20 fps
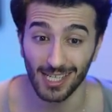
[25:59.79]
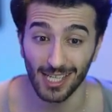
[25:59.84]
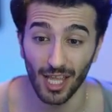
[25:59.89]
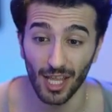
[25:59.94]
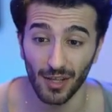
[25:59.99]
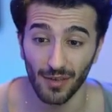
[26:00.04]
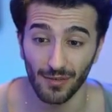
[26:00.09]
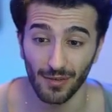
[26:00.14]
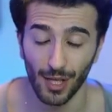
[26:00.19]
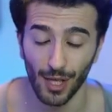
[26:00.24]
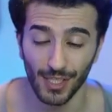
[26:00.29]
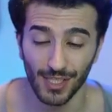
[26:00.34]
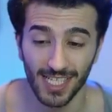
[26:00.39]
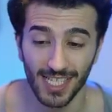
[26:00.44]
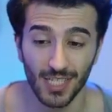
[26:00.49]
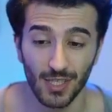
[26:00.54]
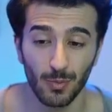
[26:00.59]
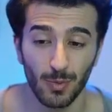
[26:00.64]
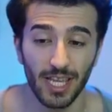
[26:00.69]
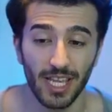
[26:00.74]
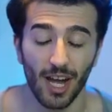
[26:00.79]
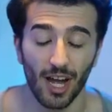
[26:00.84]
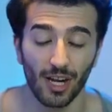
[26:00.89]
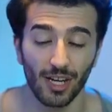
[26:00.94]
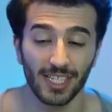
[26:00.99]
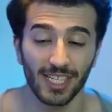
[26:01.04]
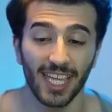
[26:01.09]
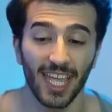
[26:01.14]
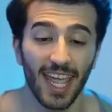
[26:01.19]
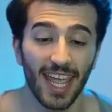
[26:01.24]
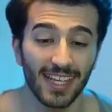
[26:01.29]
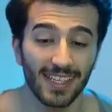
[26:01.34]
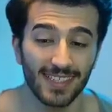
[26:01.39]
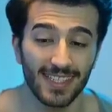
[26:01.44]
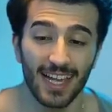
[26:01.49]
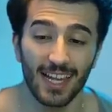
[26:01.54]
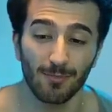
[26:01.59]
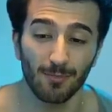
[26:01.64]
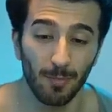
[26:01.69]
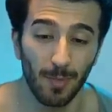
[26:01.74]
lot of losses. We are kicked out